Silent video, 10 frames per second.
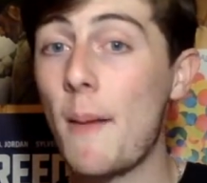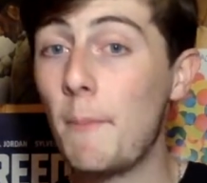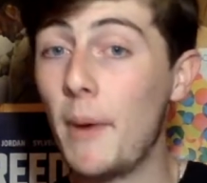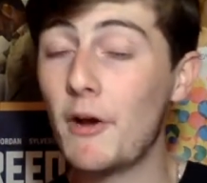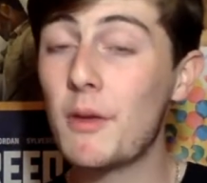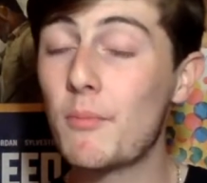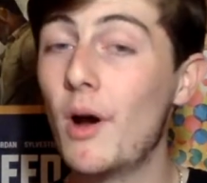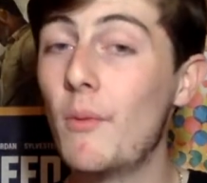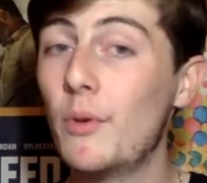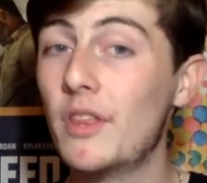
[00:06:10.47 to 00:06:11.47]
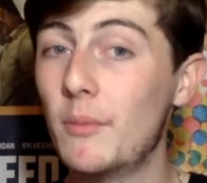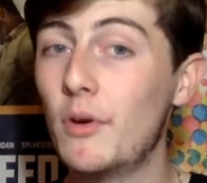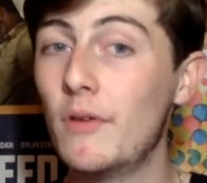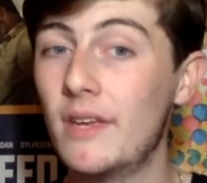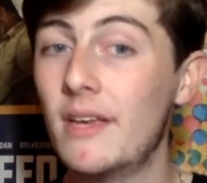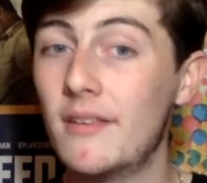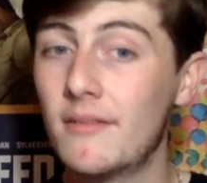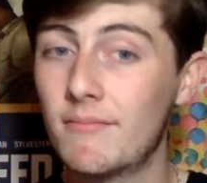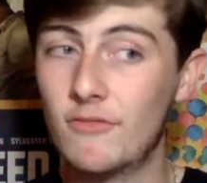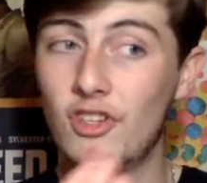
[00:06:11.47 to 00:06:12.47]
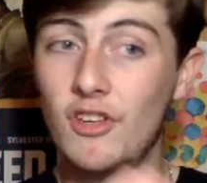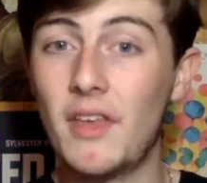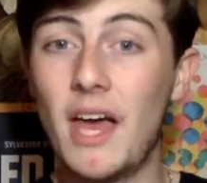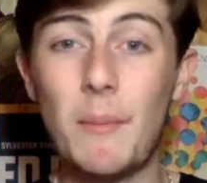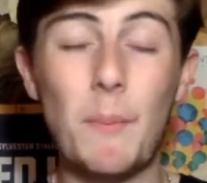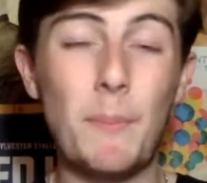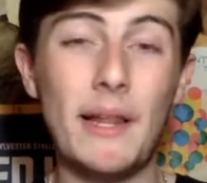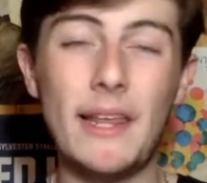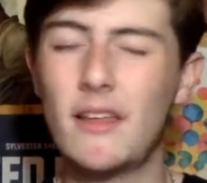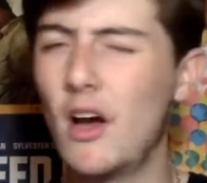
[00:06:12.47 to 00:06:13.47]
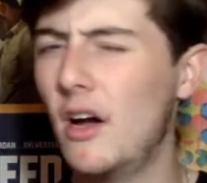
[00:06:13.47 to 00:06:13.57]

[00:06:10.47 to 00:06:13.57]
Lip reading: My only problem with the movie is Shazam and Billy,